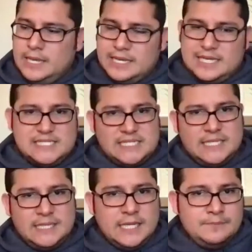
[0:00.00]

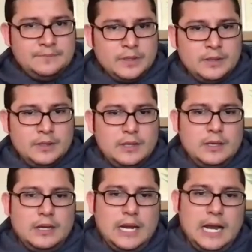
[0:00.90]
consistently.
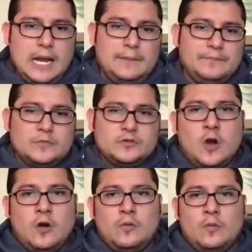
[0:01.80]

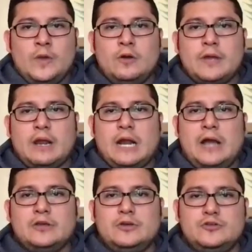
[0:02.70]
So we don't care how
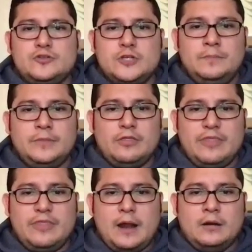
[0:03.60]
you use them. They're
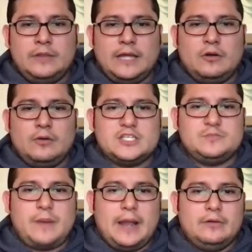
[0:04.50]
there. They don't
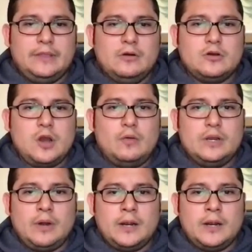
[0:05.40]
expire. They don't go
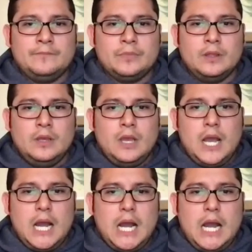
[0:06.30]
anywhere.
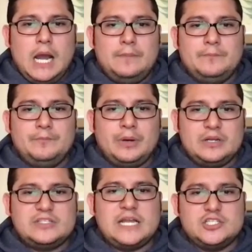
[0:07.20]
But
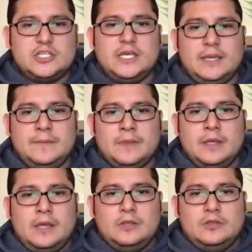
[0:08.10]
essentially
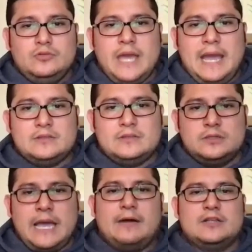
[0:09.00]
you get,
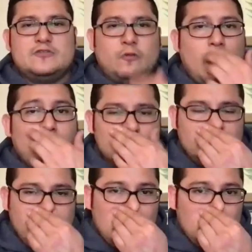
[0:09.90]
it's 4 hours of
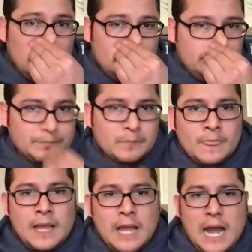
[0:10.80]
follow-up.
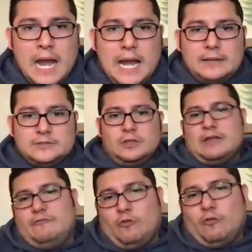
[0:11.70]
So
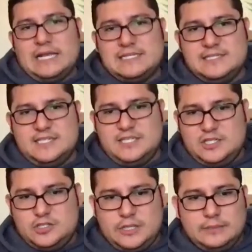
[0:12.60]
like 4 lessons
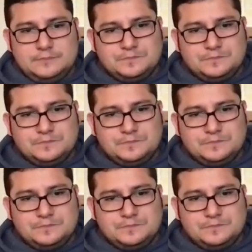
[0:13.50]
essentially.